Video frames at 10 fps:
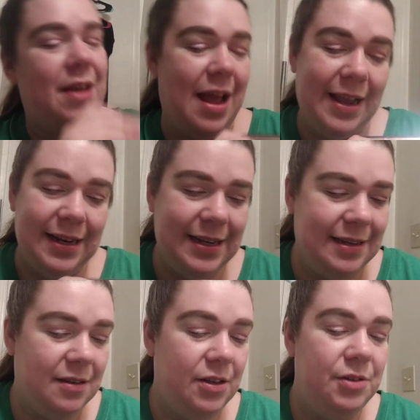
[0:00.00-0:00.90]
it. I can
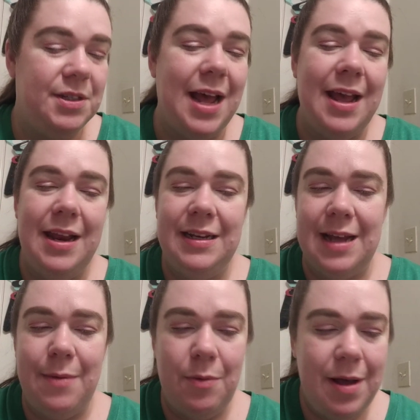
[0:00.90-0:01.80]
use that
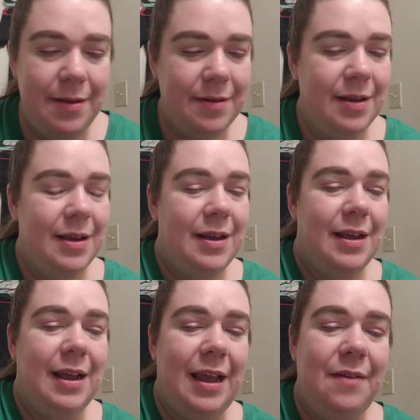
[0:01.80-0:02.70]
anytime I want.
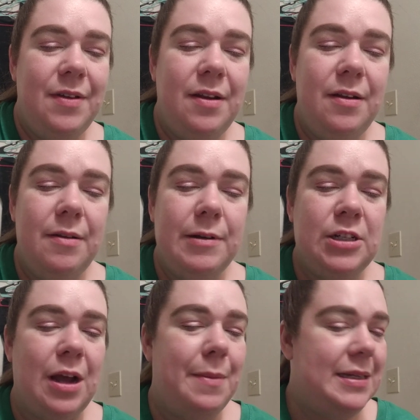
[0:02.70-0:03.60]
Even in my
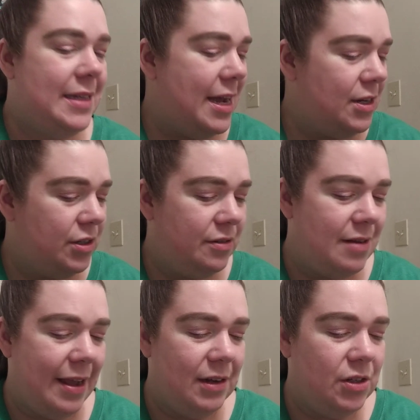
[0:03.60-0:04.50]
Shop My Stash,
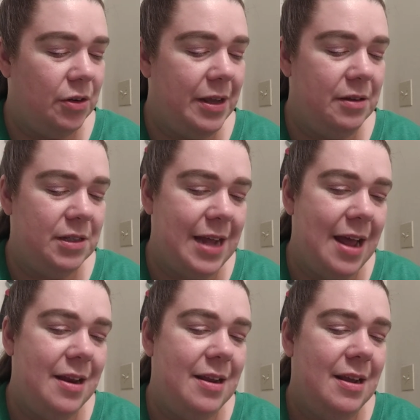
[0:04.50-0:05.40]
I can totally use
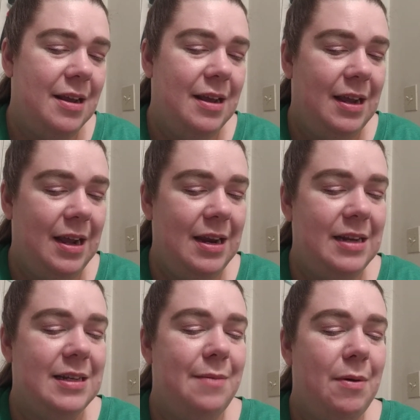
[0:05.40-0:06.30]
that
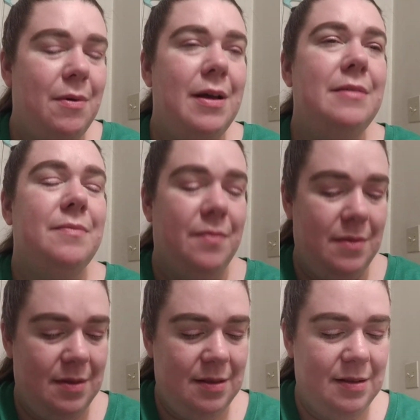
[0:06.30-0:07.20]
anytime I want.
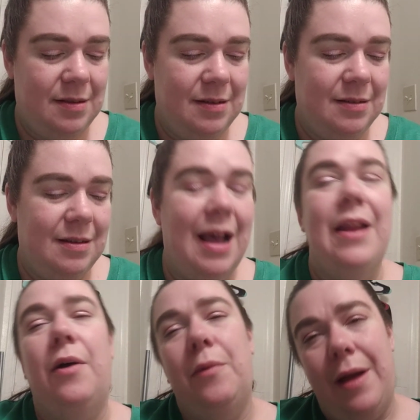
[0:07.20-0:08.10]
I
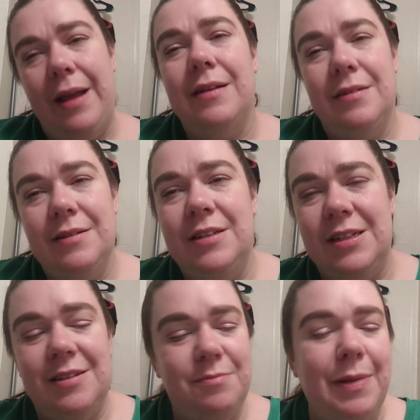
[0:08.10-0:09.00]
know, right?
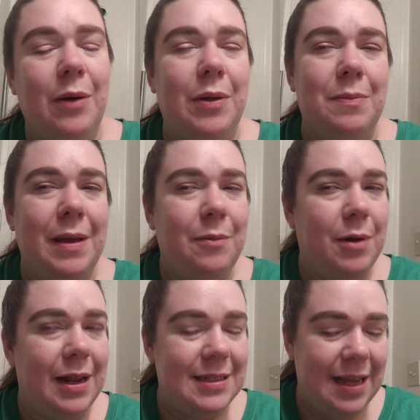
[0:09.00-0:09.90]
Just bear with me
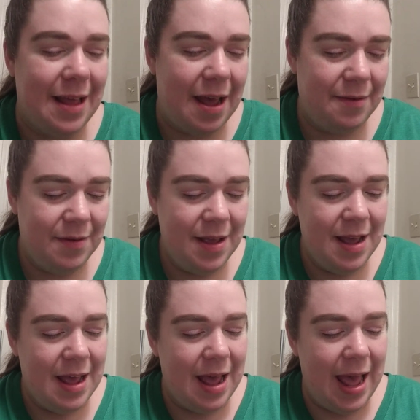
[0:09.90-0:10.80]
when I say that.
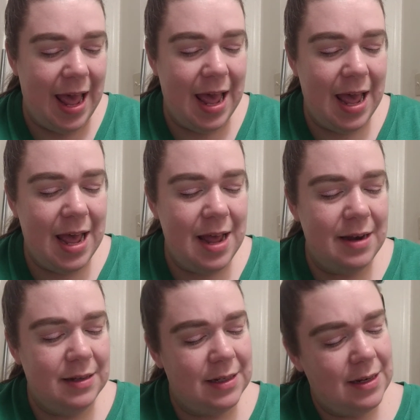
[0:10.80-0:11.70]
And